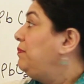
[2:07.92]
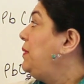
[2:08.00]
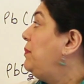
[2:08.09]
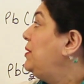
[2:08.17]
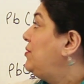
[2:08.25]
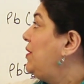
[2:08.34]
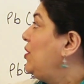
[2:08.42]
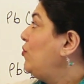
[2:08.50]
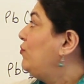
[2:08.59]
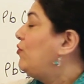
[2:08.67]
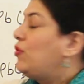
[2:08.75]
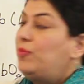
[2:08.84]

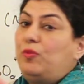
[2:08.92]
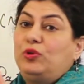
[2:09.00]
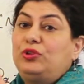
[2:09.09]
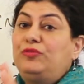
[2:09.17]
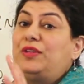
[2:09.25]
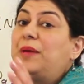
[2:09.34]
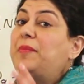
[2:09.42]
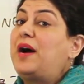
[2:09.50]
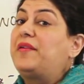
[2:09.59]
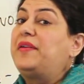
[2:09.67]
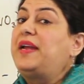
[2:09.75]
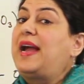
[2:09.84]
Pb3O4, both of them
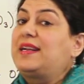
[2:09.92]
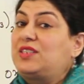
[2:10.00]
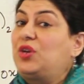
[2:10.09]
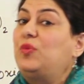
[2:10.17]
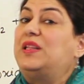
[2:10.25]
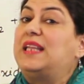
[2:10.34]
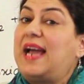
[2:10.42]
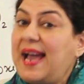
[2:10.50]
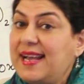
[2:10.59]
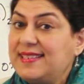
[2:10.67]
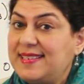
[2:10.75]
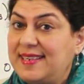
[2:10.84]
are reacting with
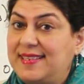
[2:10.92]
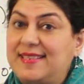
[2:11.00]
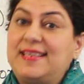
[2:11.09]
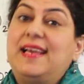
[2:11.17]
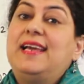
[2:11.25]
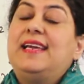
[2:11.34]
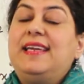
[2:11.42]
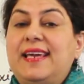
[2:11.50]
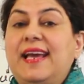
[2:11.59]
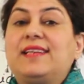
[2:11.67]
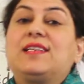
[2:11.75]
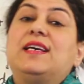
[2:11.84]
acids,
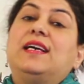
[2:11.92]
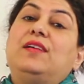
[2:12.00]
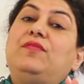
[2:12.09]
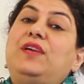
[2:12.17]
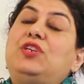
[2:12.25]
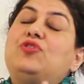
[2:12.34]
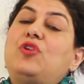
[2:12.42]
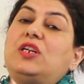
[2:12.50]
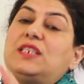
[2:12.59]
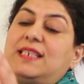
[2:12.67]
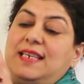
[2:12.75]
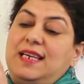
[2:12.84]
yet we do
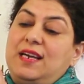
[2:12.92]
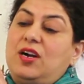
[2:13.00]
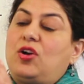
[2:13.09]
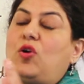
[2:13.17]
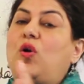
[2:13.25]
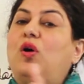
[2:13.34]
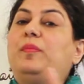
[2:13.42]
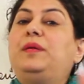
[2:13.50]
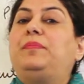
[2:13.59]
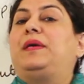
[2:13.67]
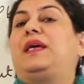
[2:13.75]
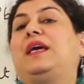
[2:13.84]
not see a
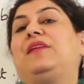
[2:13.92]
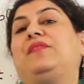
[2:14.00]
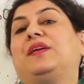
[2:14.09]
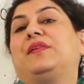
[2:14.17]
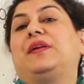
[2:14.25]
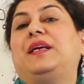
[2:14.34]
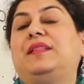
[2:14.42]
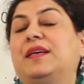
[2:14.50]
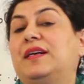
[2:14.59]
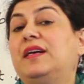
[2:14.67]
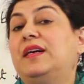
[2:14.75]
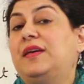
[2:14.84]
common behavior in
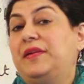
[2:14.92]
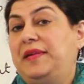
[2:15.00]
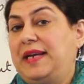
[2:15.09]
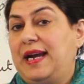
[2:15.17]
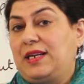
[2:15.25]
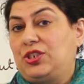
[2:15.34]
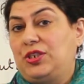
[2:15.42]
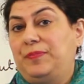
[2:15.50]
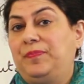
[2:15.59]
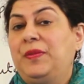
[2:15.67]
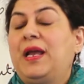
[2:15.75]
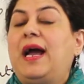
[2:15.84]
the reaction.
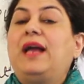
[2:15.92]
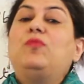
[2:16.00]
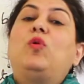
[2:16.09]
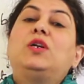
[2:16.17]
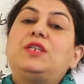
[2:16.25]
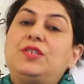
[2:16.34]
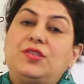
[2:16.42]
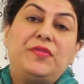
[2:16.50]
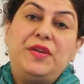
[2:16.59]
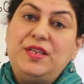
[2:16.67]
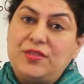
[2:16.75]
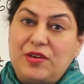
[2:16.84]
And what is the
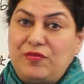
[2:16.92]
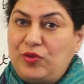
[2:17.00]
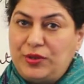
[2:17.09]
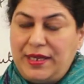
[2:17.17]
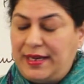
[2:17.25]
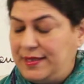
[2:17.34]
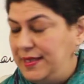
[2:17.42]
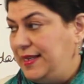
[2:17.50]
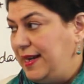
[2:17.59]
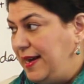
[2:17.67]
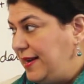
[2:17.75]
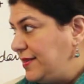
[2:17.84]
reason for that,
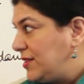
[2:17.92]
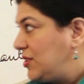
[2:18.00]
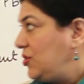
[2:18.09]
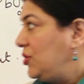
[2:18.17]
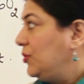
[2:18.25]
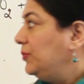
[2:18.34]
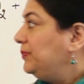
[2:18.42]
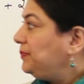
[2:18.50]
he asks you.